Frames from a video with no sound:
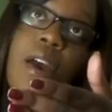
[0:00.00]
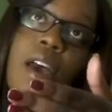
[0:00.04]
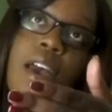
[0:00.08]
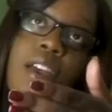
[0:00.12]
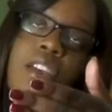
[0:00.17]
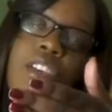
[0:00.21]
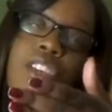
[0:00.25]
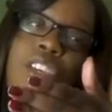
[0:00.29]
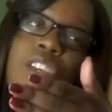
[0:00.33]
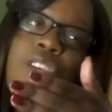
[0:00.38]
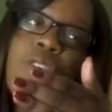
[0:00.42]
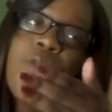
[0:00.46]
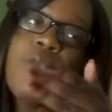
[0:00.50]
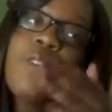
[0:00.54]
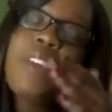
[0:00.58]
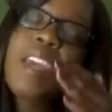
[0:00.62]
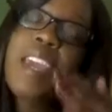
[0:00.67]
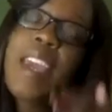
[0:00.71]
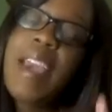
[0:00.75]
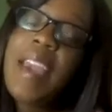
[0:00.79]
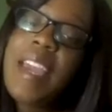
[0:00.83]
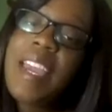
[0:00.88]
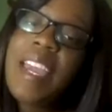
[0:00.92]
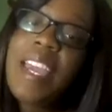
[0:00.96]
You
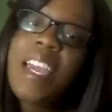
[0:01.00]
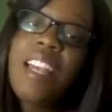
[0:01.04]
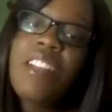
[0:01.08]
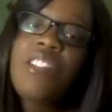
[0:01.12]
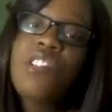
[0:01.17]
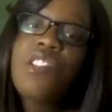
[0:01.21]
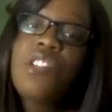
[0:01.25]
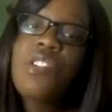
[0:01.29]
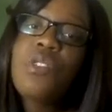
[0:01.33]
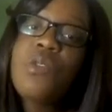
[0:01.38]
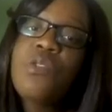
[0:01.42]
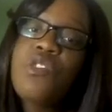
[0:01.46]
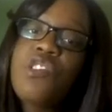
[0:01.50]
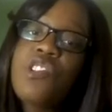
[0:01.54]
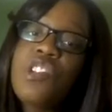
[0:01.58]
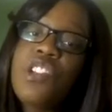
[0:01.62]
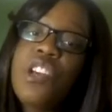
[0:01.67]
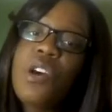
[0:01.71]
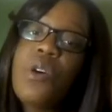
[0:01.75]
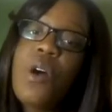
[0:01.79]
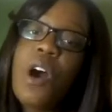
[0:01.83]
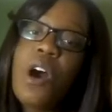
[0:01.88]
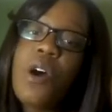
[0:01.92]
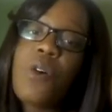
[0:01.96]
can choose
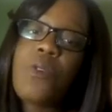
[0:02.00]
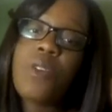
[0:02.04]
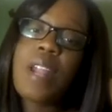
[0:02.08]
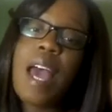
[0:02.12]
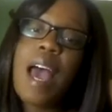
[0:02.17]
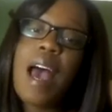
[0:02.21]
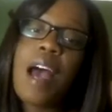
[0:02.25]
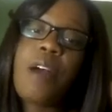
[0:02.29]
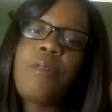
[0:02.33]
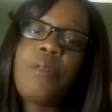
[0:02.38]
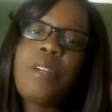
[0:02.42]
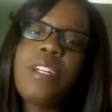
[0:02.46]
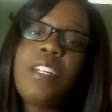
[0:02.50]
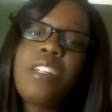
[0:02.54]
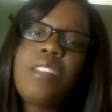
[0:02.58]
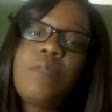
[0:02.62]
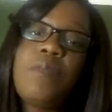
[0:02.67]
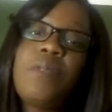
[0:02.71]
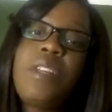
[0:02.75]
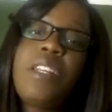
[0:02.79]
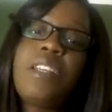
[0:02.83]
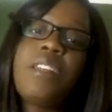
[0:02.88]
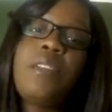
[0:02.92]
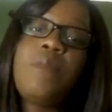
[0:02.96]
your own hours,
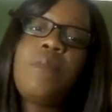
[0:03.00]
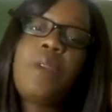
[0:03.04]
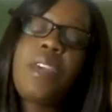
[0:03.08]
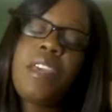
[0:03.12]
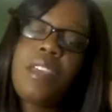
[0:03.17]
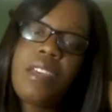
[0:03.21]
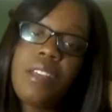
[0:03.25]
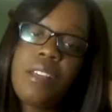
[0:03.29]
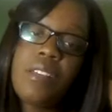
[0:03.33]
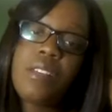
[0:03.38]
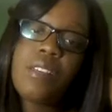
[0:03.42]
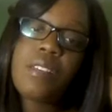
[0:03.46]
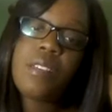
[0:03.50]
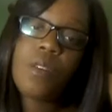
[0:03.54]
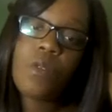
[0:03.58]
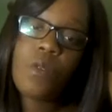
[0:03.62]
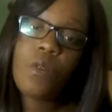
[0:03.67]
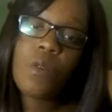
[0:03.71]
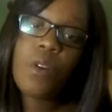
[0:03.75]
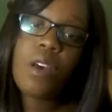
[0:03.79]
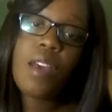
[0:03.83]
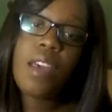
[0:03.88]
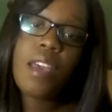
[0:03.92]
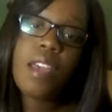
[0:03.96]
but it depends
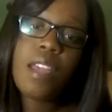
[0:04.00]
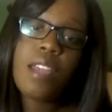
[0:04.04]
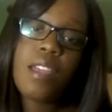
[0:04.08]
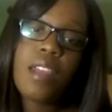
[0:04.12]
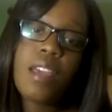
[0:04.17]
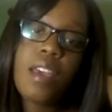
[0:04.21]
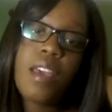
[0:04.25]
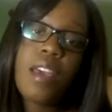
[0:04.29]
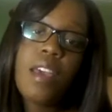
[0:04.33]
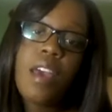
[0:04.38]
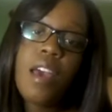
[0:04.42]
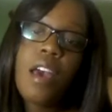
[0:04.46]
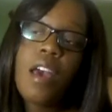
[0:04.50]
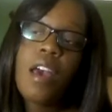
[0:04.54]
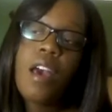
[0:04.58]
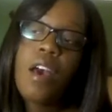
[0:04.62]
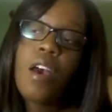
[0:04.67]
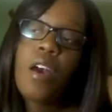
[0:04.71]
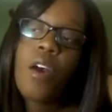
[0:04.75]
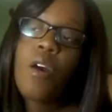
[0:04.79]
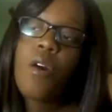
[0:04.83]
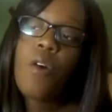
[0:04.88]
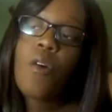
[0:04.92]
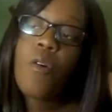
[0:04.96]
on
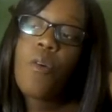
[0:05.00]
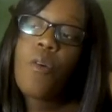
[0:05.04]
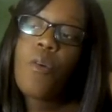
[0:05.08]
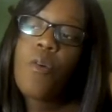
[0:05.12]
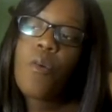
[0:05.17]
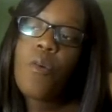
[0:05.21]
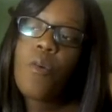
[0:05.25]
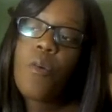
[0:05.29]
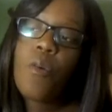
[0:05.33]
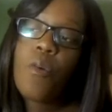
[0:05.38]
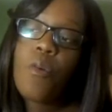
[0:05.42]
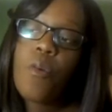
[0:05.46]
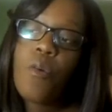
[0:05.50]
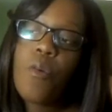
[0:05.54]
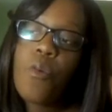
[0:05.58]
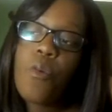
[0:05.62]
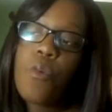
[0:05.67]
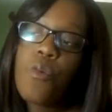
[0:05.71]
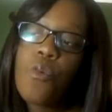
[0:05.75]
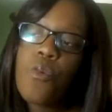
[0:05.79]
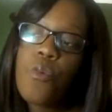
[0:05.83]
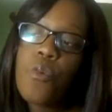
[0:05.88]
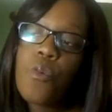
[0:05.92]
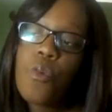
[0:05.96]

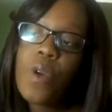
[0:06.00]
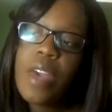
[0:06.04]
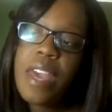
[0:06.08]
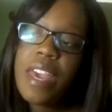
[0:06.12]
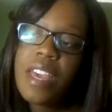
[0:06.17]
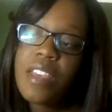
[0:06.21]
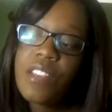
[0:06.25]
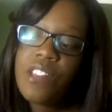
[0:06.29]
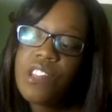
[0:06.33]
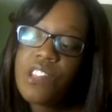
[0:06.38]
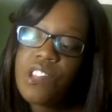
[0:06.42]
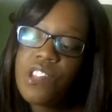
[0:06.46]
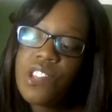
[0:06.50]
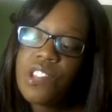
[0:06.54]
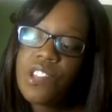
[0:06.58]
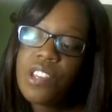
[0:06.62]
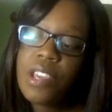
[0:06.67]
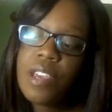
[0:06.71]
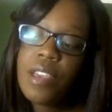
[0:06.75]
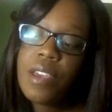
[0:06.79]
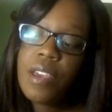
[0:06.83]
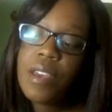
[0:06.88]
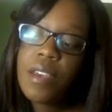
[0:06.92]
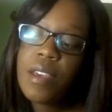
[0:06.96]
which
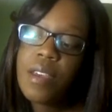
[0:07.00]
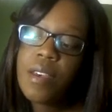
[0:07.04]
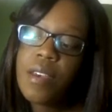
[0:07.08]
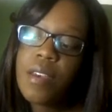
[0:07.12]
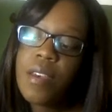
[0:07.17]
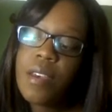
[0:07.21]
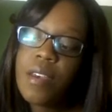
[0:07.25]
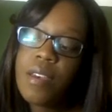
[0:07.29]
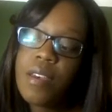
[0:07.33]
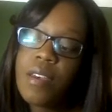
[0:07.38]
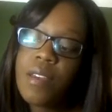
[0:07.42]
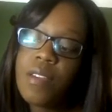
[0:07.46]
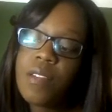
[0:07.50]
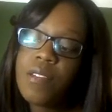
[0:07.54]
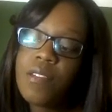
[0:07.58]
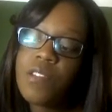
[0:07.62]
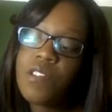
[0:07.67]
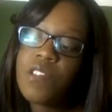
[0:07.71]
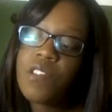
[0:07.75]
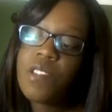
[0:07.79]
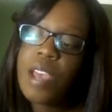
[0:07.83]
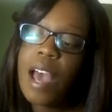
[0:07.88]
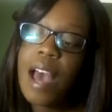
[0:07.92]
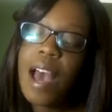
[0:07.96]

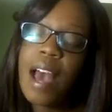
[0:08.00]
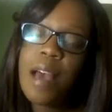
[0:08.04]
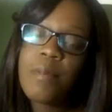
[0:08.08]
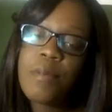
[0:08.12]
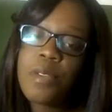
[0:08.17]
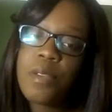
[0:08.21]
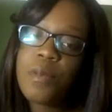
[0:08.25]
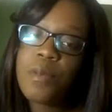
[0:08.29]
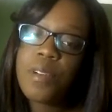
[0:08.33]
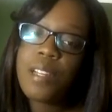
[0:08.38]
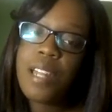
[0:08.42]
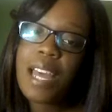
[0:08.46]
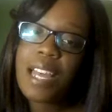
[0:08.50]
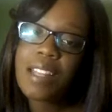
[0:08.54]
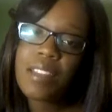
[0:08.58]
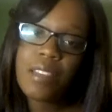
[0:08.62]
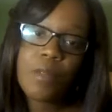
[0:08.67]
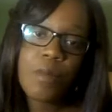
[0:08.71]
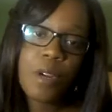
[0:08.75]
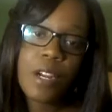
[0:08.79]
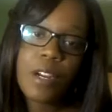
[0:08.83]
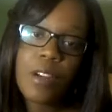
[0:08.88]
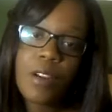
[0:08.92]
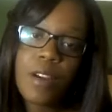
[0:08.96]
job you would like
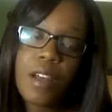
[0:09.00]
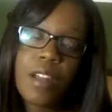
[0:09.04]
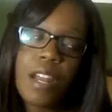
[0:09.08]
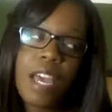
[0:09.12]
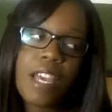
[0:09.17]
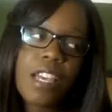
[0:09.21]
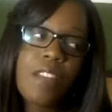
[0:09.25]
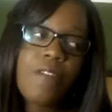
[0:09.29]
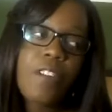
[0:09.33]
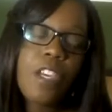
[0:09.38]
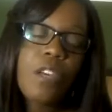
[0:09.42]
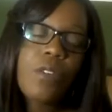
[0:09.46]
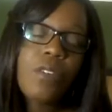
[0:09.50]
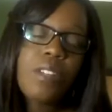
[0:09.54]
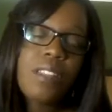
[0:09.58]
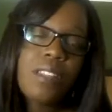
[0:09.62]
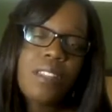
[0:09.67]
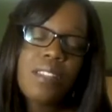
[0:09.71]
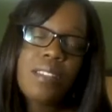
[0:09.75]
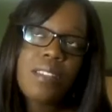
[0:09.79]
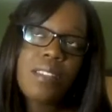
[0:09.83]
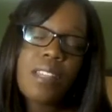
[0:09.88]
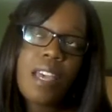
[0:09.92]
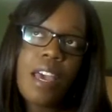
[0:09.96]
to work on. Like if you go
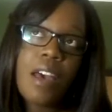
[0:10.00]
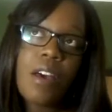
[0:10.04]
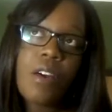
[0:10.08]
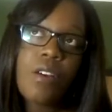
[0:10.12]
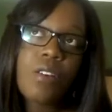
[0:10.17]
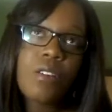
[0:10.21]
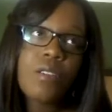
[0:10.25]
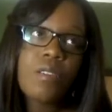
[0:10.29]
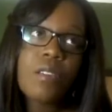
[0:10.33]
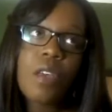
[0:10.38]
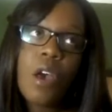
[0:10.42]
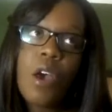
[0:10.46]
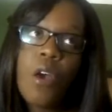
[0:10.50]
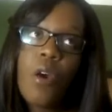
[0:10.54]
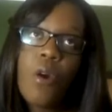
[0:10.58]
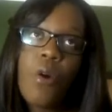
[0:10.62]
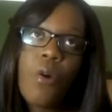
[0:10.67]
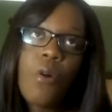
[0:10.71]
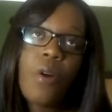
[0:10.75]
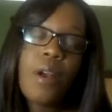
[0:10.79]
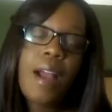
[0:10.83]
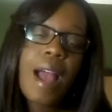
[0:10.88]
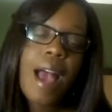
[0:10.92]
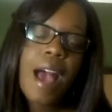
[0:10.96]
into sales
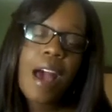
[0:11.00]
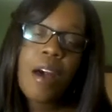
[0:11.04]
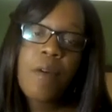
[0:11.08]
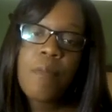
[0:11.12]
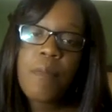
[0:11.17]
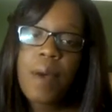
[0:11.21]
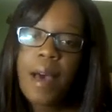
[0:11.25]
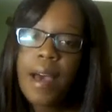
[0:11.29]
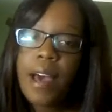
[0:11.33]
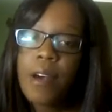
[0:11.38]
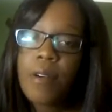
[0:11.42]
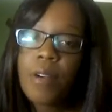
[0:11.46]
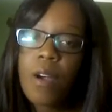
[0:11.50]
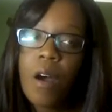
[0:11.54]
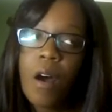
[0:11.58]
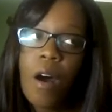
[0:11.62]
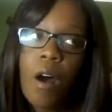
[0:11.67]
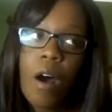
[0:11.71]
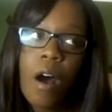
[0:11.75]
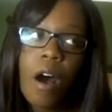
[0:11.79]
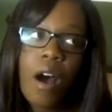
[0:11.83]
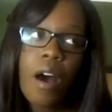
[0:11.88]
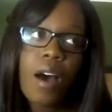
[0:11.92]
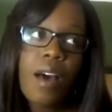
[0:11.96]
or outbound
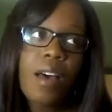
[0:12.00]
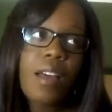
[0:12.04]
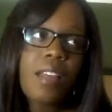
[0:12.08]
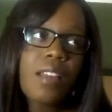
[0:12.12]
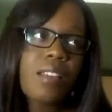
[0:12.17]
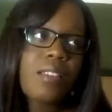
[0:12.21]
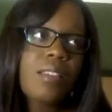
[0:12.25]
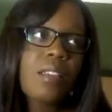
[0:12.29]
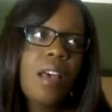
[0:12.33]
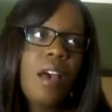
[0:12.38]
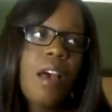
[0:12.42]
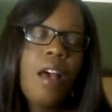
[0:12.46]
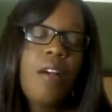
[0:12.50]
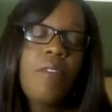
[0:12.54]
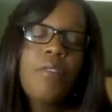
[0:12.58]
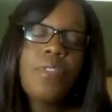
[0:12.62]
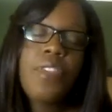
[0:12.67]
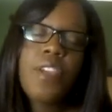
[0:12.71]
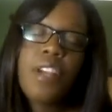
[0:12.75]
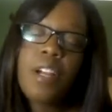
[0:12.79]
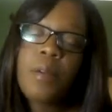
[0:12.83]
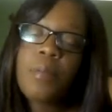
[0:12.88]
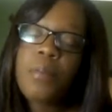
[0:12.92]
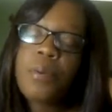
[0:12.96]
calls,
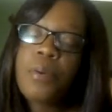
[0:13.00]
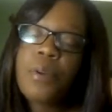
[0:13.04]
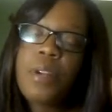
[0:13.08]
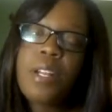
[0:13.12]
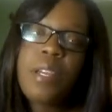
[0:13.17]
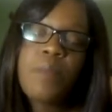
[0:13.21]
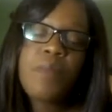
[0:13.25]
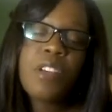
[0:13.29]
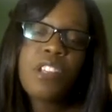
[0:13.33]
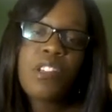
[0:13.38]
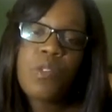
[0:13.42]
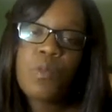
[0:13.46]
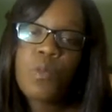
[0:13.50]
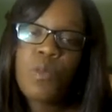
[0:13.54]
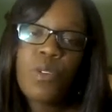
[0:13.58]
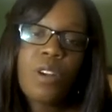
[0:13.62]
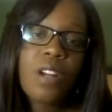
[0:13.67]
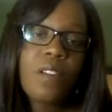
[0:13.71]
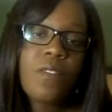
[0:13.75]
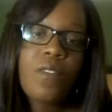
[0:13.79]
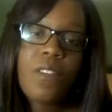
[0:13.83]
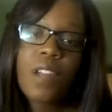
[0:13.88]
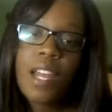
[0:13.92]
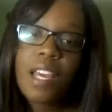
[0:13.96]
they're pretty much
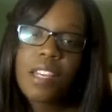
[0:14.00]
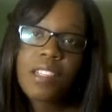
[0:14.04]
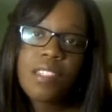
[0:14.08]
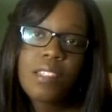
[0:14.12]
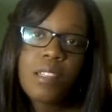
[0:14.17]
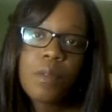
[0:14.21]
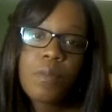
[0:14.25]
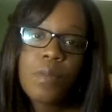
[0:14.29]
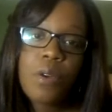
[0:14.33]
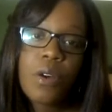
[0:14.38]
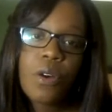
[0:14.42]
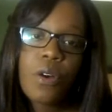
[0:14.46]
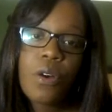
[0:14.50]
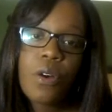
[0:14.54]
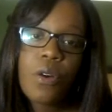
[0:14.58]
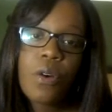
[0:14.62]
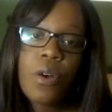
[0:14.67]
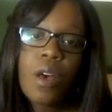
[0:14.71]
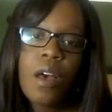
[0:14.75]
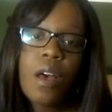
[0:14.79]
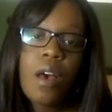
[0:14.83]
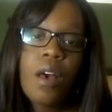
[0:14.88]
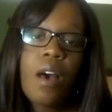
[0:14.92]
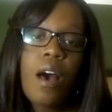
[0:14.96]
more
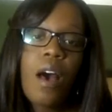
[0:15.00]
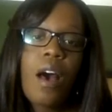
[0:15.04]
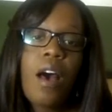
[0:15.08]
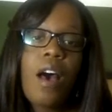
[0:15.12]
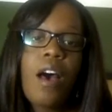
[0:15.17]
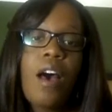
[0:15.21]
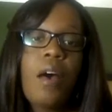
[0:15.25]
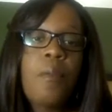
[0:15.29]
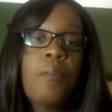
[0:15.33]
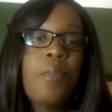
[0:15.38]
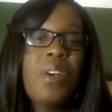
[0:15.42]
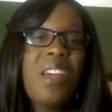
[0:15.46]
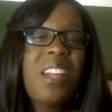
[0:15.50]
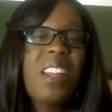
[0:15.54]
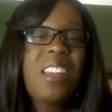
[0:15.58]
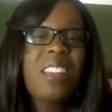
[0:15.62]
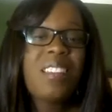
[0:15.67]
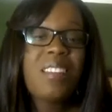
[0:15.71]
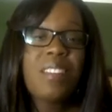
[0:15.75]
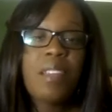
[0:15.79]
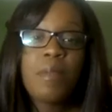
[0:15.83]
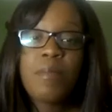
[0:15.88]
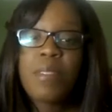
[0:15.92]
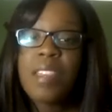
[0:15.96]
flexible. But
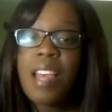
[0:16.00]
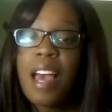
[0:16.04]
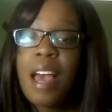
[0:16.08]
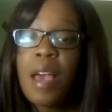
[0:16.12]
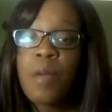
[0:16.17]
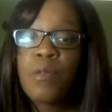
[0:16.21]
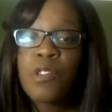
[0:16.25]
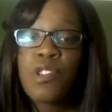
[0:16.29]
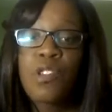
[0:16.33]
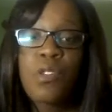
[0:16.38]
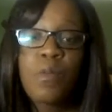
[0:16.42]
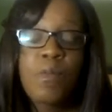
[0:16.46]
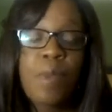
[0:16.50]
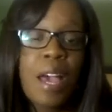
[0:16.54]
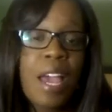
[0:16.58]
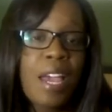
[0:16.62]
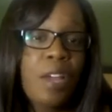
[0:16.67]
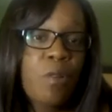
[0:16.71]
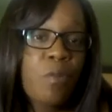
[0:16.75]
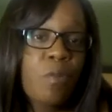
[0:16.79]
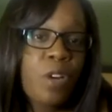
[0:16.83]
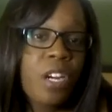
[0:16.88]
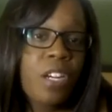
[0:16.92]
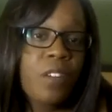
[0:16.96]
sometimes you
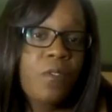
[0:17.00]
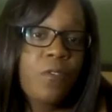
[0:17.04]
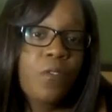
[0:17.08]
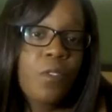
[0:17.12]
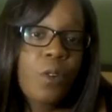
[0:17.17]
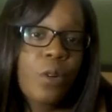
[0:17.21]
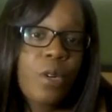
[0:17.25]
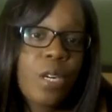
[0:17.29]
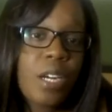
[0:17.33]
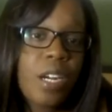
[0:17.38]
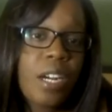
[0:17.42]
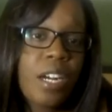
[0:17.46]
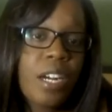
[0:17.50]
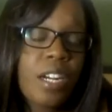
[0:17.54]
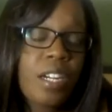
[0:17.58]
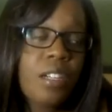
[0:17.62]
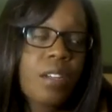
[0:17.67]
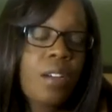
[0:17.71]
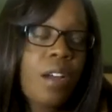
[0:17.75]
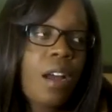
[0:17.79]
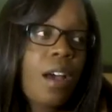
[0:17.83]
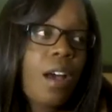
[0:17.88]
might work for